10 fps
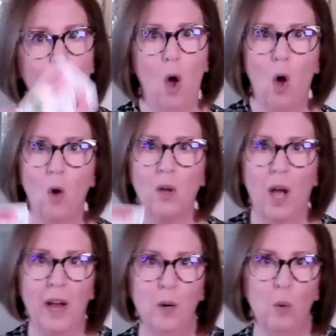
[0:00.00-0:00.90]
all
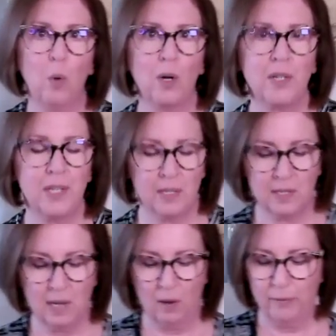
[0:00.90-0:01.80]
kind of works
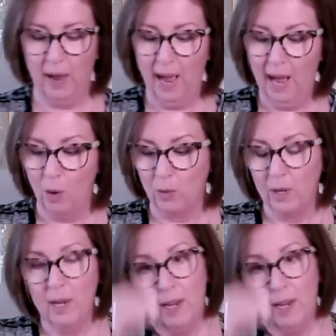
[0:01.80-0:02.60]
itself out.